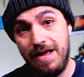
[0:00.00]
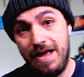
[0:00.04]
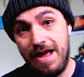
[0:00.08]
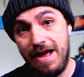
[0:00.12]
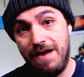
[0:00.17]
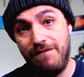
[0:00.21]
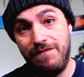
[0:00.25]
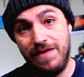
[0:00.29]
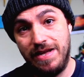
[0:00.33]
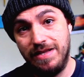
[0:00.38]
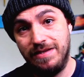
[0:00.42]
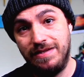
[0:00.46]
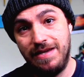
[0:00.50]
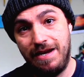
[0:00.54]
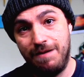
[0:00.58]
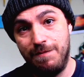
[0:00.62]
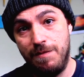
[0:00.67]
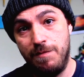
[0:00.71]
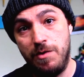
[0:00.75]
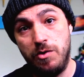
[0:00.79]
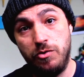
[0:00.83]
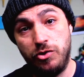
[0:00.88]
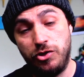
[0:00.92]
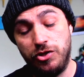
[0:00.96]
have that same
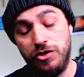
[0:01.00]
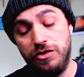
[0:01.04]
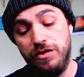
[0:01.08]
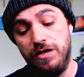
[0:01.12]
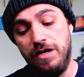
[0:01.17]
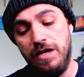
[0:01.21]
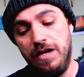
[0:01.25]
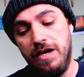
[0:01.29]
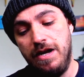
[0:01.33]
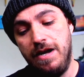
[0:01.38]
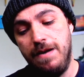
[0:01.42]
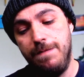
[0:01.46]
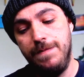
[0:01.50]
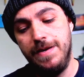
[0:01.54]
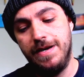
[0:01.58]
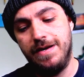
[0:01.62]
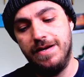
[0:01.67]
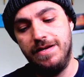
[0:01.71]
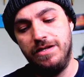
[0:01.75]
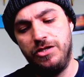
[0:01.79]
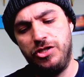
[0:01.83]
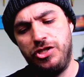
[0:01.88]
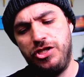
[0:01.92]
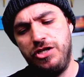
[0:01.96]
emotion?
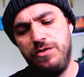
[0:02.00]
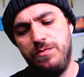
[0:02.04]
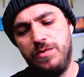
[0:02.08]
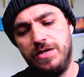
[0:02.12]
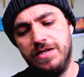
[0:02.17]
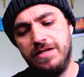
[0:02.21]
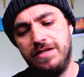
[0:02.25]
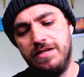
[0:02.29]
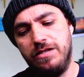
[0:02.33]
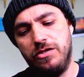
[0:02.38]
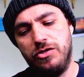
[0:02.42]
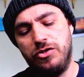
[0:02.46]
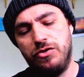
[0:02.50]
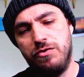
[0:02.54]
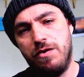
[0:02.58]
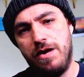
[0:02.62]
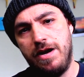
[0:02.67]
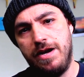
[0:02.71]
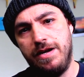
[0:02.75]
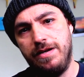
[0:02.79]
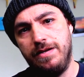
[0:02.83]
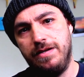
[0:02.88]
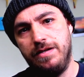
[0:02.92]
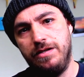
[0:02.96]
Because she wasn't
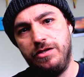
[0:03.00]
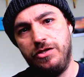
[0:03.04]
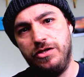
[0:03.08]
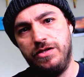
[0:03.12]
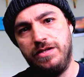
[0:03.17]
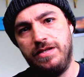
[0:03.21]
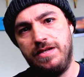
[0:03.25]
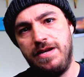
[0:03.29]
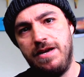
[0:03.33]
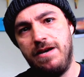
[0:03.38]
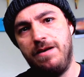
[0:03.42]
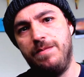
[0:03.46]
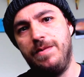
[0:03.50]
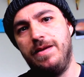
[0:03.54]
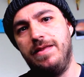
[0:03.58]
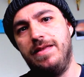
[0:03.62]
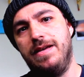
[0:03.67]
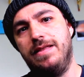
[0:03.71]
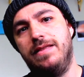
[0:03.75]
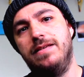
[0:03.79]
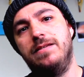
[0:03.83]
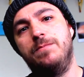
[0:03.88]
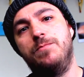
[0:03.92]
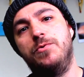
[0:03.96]
trying to just tell me
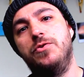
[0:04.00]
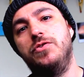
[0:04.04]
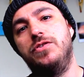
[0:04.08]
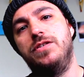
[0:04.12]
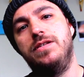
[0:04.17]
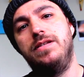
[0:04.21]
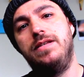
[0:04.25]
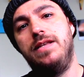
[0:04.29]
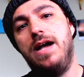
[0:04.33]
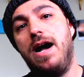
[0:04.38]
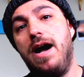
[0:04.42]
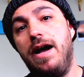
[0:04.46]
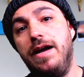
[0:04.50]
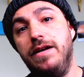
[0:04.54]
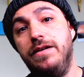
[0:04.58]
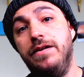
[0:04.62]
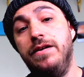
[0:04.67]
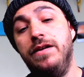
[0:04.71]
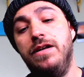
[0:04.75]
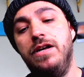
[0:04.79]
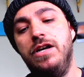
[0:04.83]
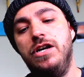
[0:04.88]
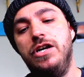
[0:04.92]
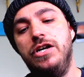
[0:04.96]
that this person died.
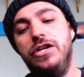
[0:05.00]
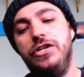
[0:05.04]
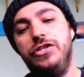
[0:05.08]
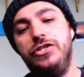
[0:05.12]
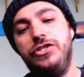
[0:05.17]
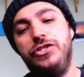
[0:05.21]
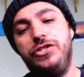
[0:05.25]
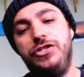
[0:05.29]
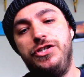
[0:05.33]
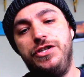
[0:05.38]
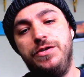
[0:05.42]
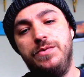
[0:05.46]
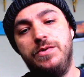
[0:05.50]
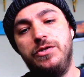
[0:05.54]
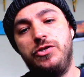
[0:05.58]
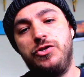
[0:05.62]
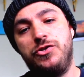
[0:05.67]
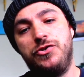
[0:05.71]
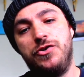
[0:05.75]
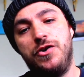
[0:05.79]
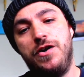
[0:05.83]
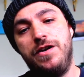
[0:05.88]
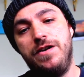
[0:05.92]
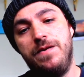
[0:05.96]
She was
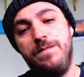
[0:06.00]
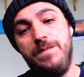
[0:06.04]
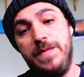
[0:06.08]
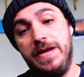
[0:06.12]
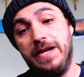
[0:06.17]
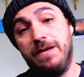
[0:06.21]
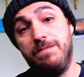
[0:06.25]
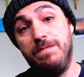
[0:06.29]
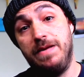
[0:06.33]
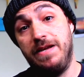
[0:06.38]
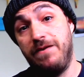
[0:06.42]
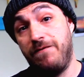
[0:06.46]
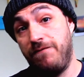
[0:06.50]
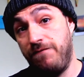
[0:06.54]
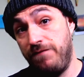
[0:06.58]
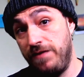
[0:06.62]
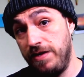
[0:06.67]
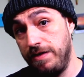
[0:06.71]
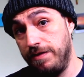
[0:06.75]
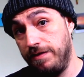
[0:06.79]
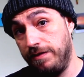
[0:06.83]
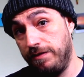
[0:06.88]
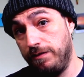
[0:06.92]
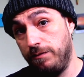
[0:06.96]
trying to make me
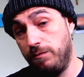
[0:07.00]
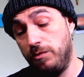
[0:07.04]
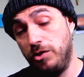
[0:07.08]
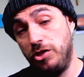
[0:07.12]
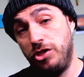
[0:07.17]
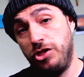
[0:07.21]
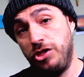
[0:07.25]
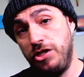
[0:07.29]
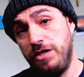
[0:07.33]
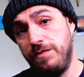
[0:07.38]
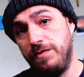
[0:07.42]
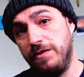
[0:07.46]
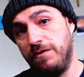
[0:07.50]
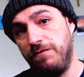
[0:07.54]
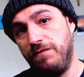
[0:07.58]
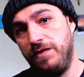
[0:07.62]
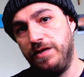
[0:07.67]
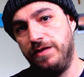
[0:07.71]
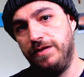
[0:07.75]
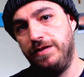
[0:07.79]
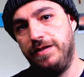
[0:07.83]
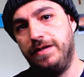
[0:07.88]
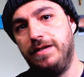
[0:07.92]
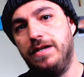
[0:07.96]
feel what she was
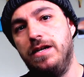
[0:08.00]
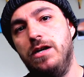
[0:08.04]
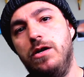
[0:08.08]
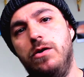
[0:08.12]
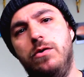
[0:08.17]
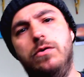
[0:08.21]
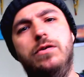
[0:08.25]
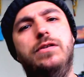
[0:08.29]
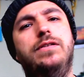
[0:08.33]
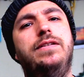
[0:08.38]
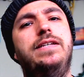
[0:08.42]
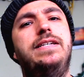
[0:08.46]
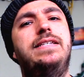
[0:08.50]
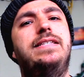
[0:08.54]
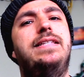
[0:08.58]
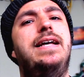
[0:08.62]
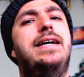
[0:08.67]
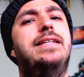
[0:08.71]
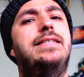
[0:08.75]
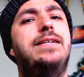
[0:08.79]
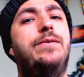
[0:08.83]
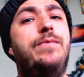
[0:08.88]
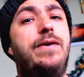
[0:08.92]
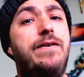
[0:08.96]
feeling, or at least
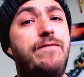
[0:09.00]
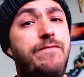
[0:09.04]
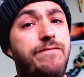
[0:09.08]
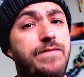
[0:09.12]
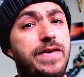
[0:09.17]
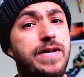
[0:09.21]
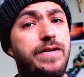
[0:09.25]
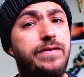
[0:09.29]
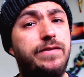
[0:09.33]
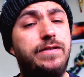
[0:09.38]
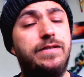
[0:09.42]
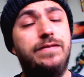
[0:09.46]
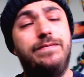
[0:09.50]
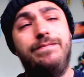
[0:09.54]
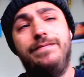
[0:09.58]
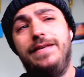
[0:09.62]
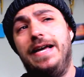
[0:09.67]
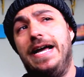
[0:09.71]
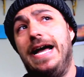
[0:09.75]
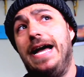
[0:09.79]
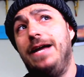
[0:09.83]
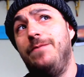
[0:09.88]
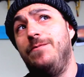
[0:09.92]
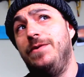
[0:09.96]
that's how I felt.
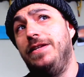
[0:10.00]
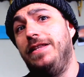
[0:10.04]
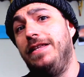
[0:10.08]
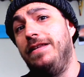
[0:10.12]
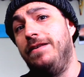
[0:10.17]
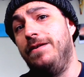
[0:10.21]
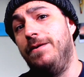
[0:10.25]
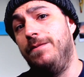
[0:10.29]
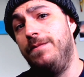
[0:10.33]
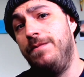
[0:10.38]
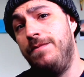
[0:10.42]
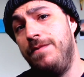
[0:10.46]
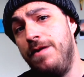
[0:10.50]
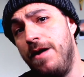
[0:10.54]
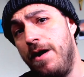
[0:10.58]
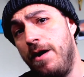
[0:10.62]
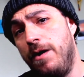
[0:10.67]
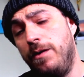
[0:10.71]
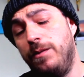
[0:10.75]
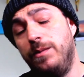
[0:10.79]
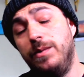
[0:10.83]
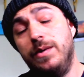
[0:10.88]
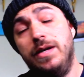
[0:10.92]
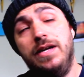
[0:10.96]
I really don't
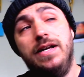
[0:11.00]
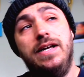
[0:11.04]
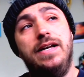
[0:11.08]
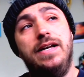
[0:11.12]
know,